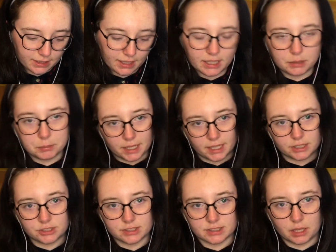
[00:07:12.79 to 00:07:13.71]
any
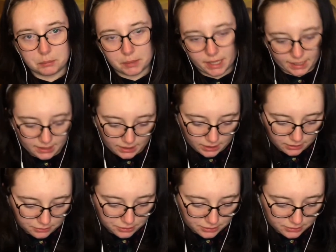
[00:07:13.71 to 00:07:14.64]
purchases I make, I'll
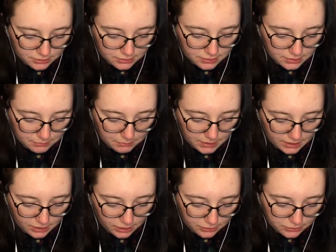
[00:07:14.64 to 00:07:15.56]
just make a note.